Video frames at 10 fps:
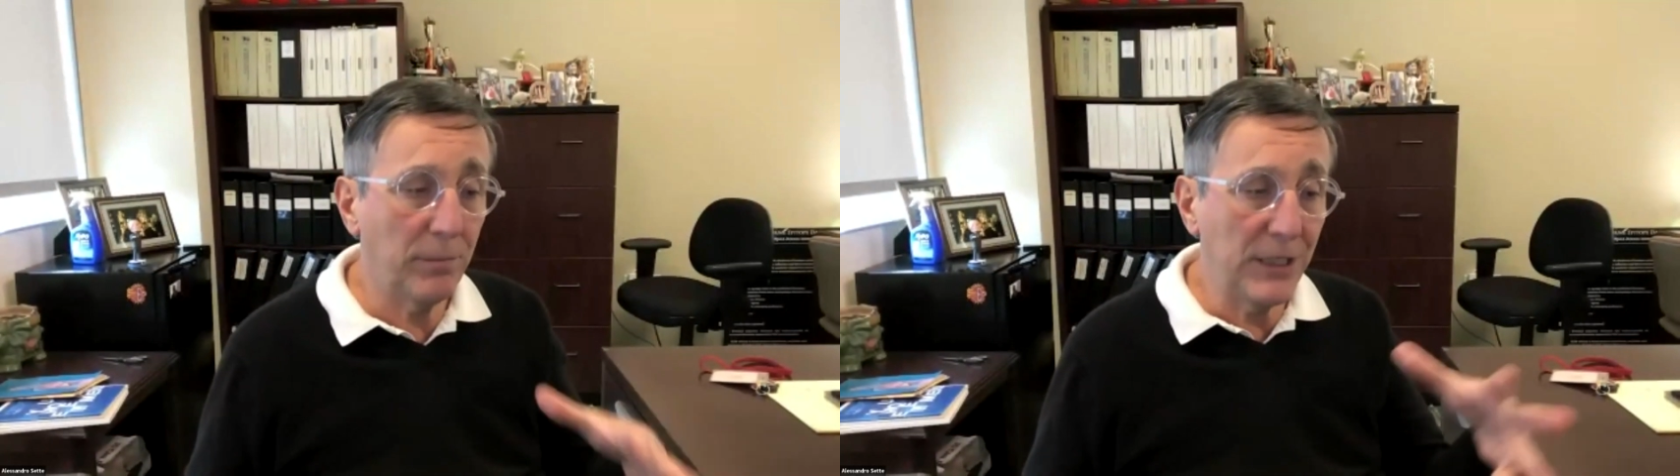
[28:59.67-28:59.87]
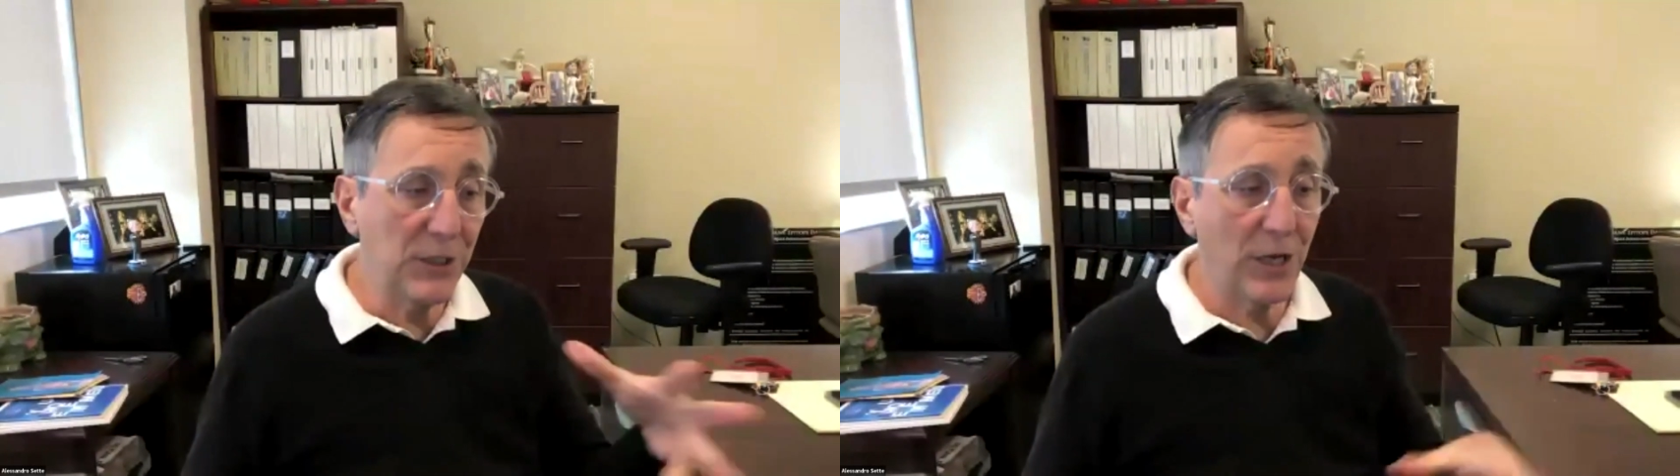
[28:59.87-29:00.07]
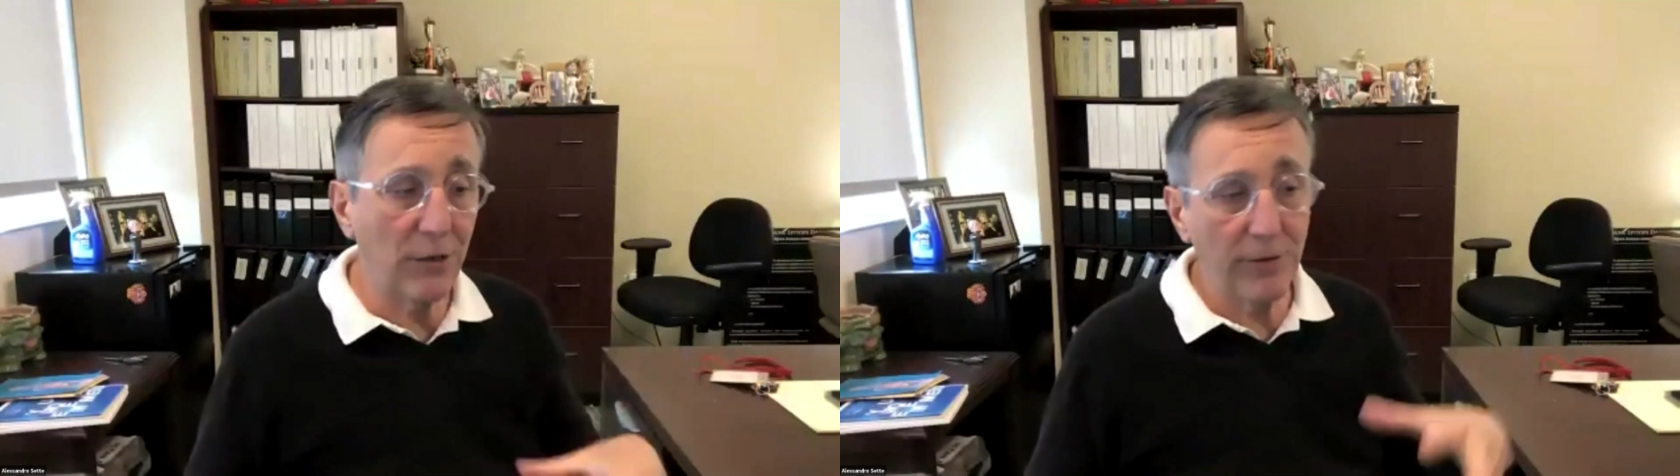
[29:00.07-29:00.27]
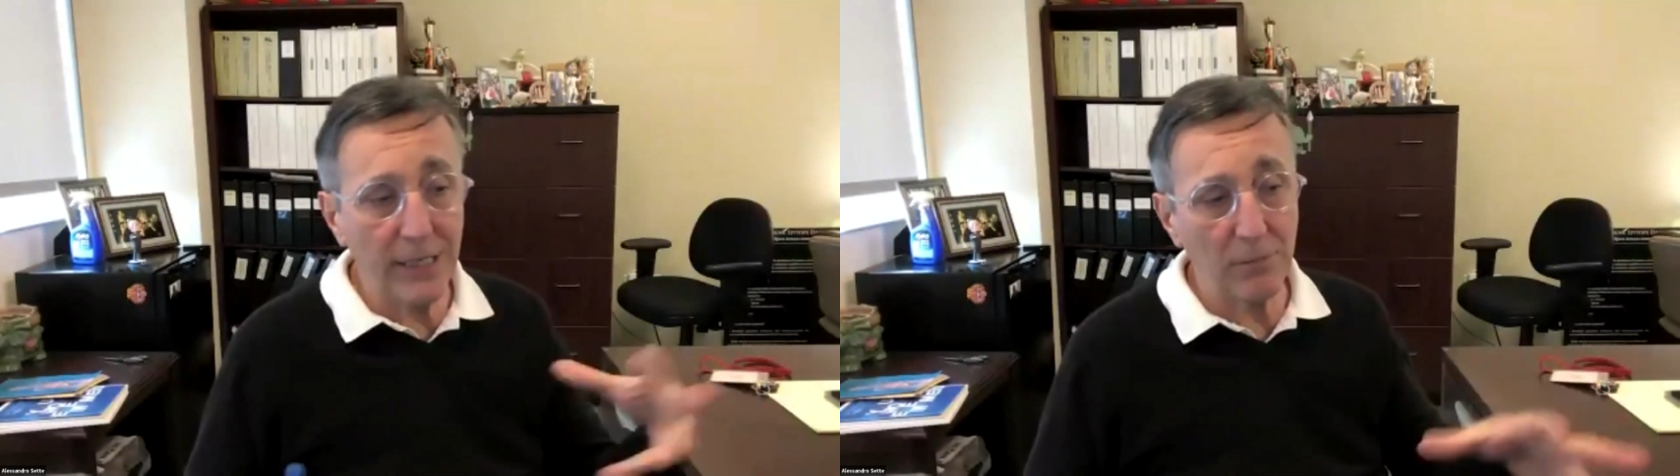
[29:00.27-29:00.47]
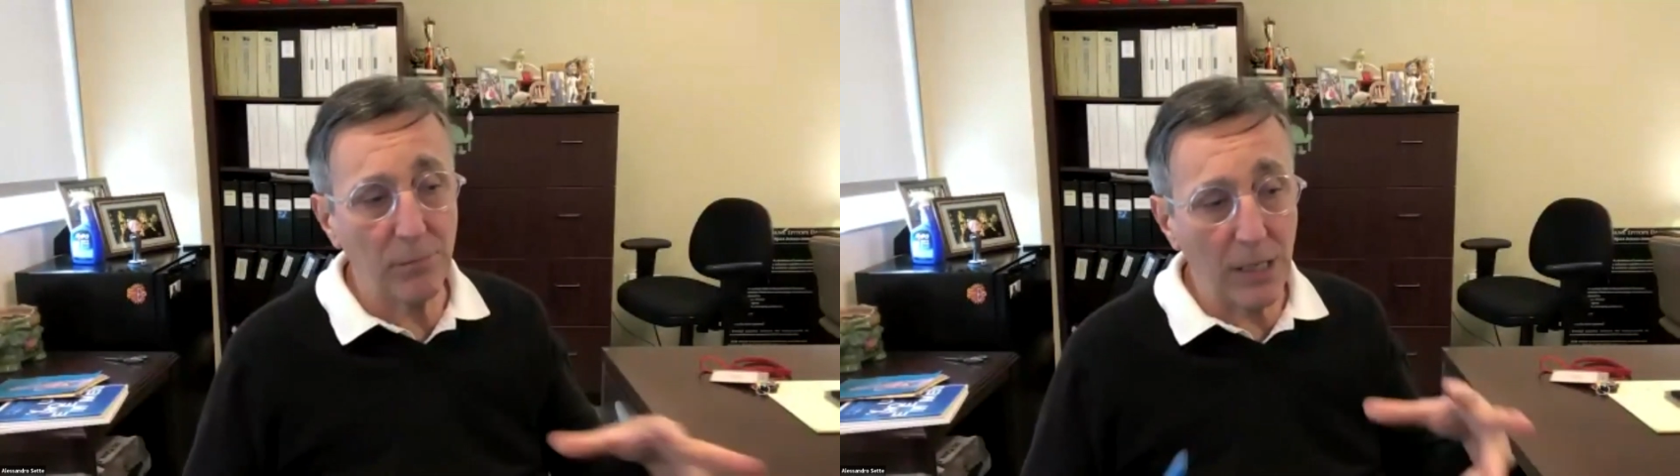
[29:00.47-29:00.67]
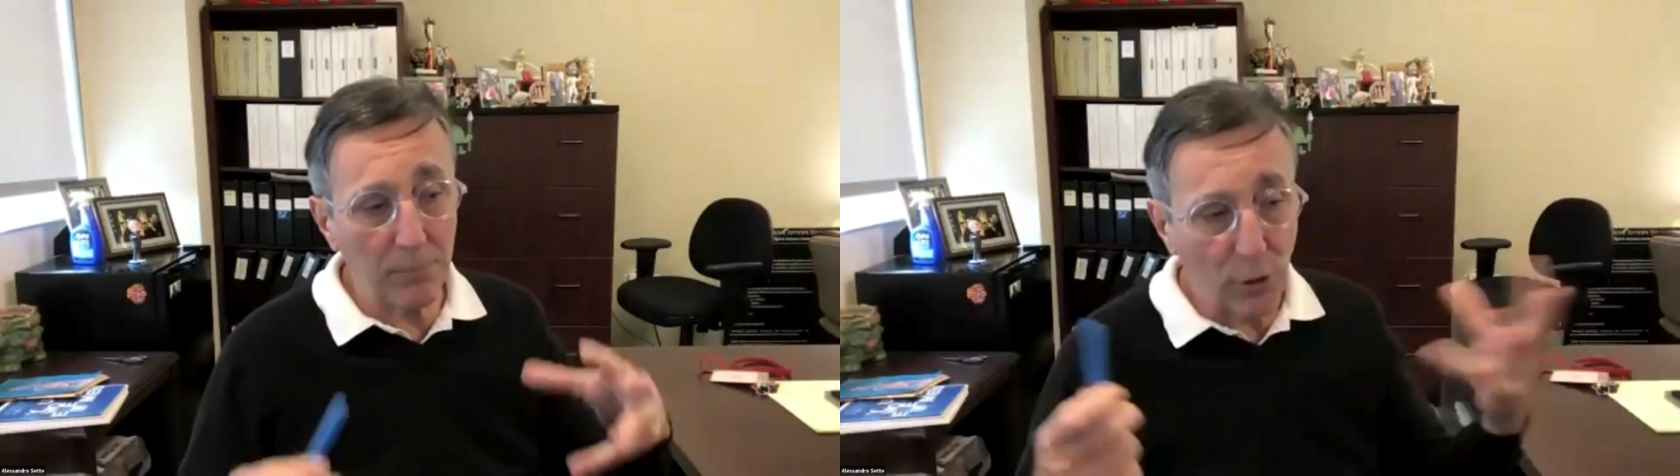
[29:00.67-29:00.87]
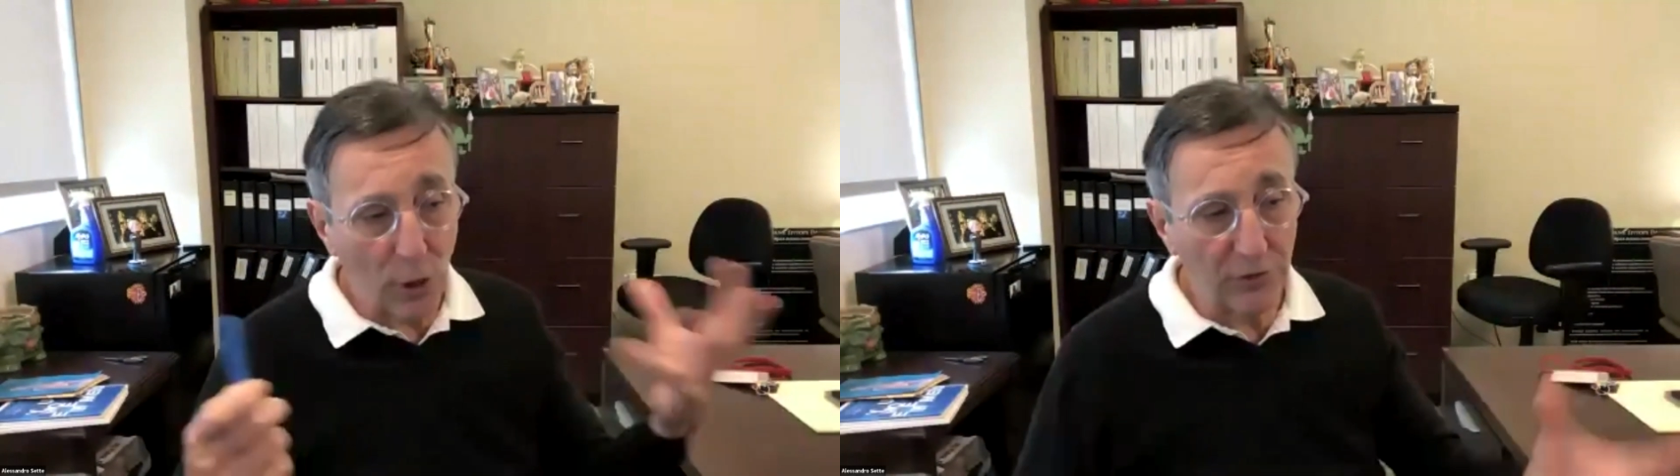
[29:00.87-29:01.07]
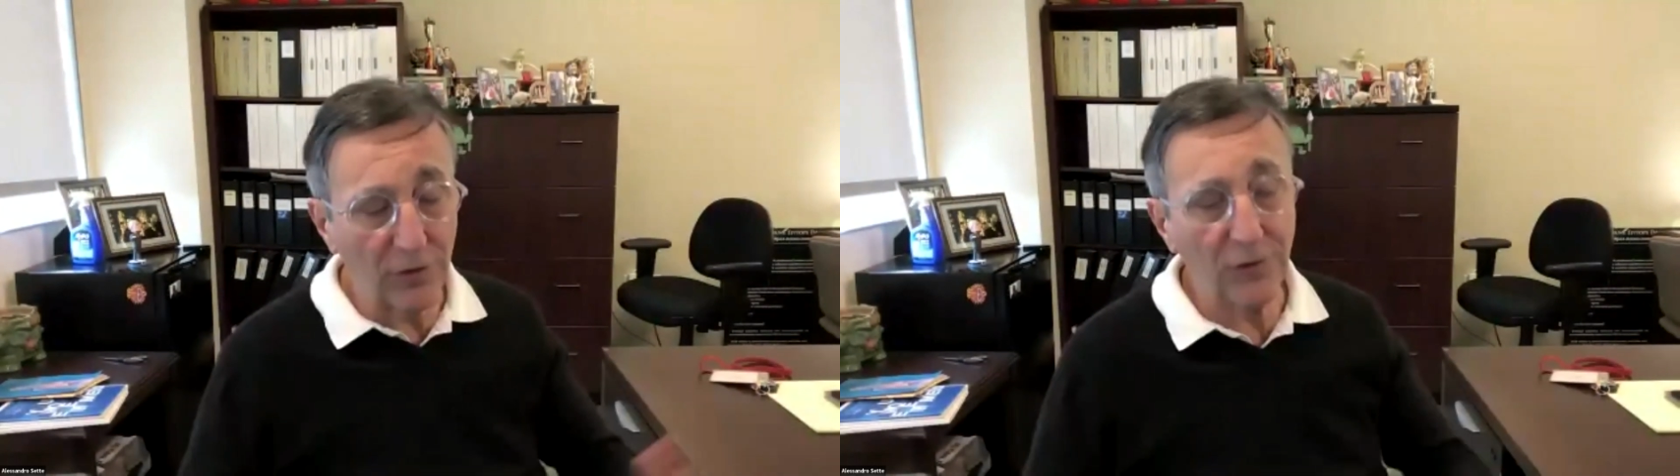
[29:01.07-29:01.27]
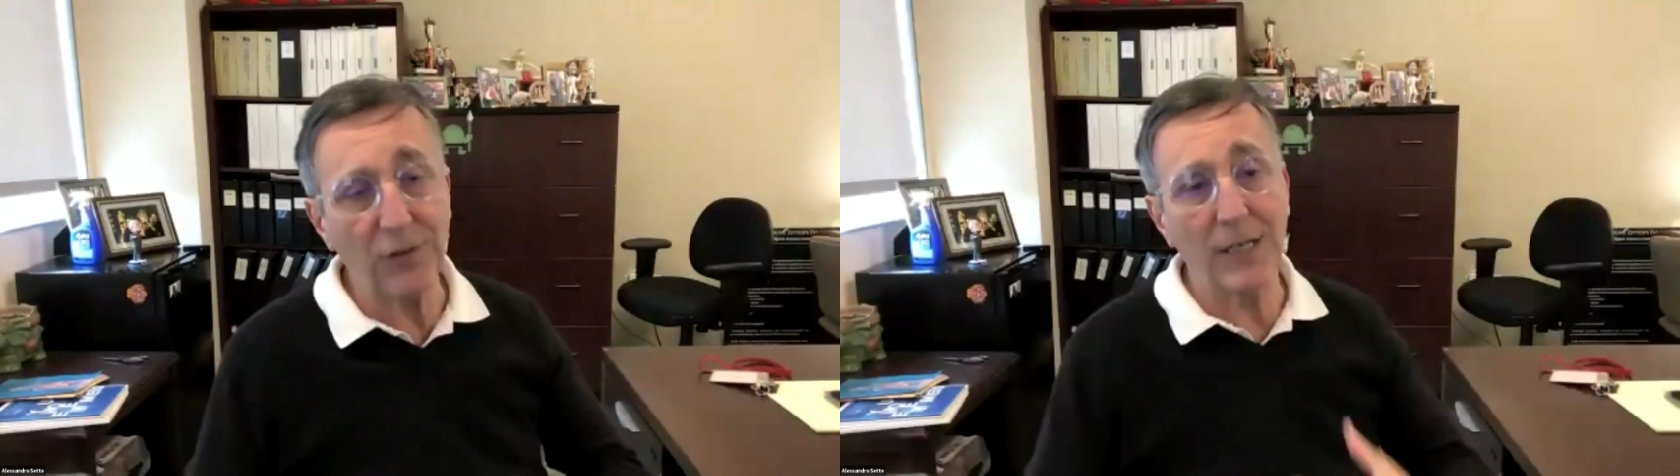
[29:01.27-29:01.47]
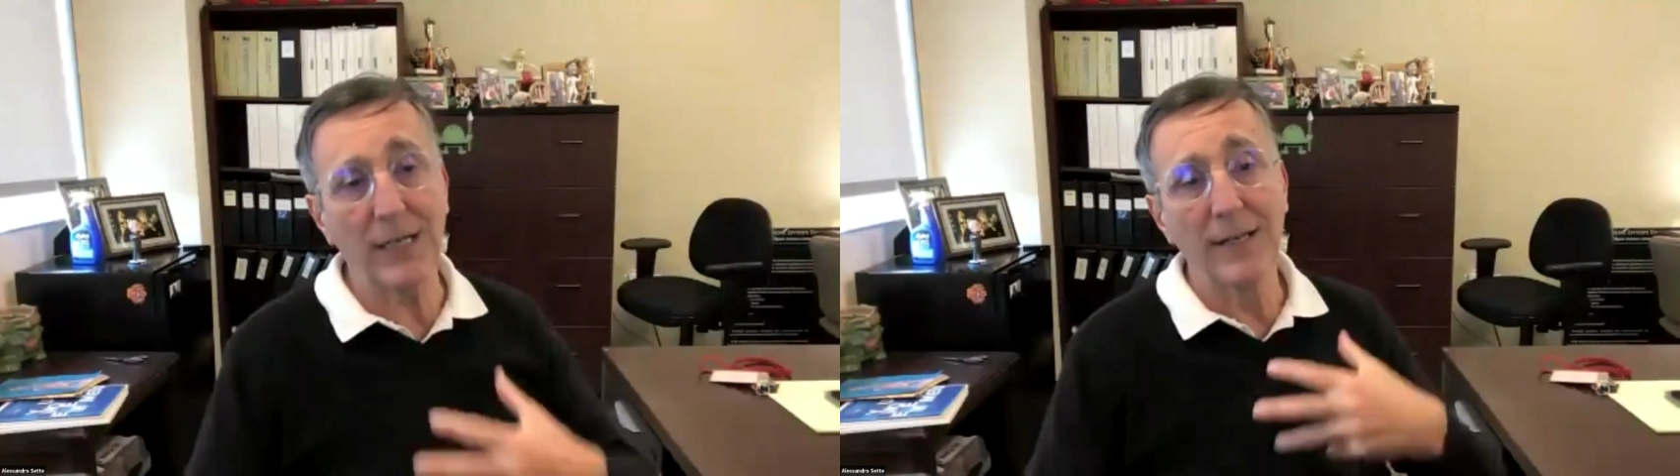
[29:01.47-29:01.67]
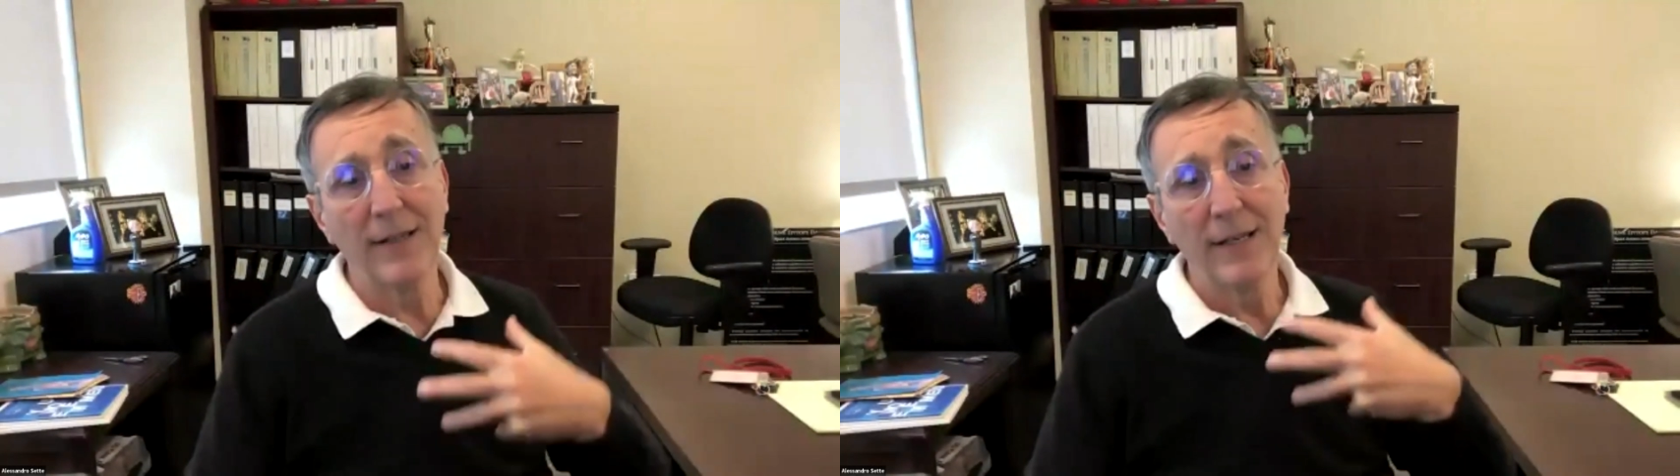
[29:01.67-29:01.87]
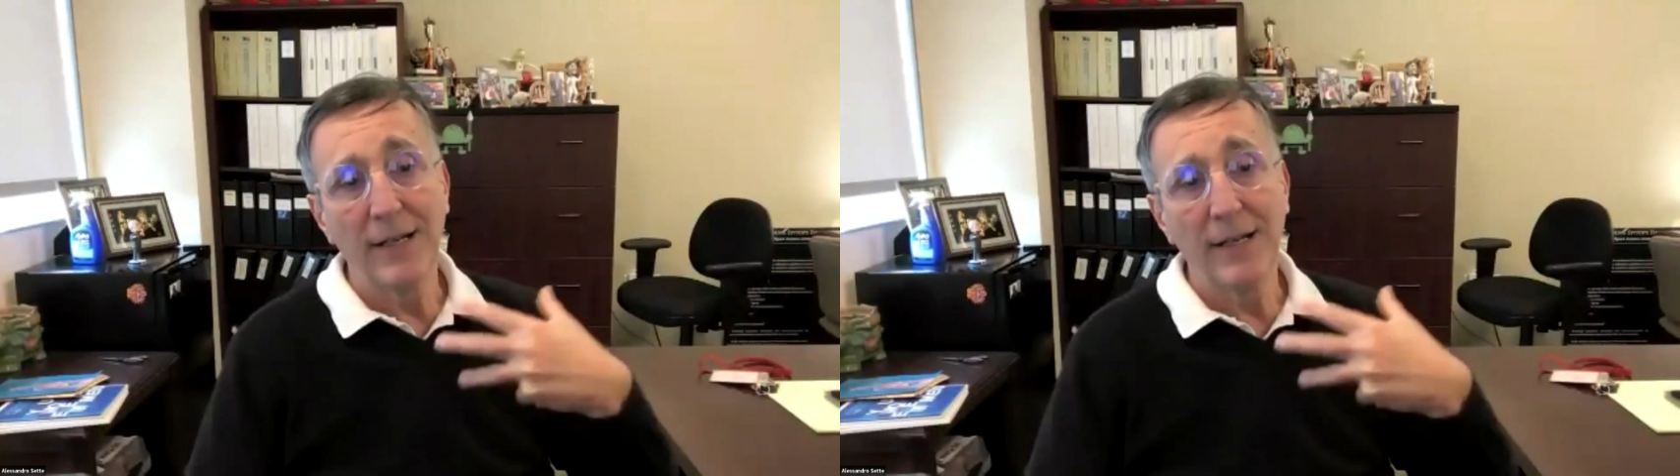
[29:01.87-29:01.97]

to be generated by processing,